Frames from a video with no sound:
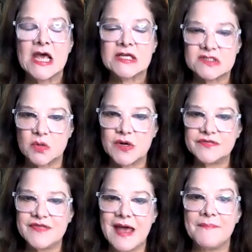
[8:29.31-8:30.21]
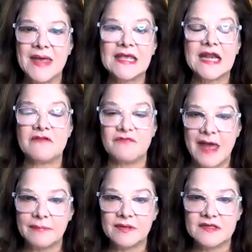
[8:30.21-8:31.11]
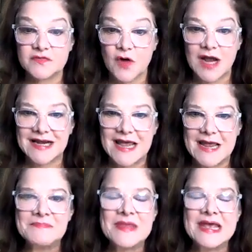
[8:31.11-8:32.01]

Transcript: So with that, make it a fabulous Friday.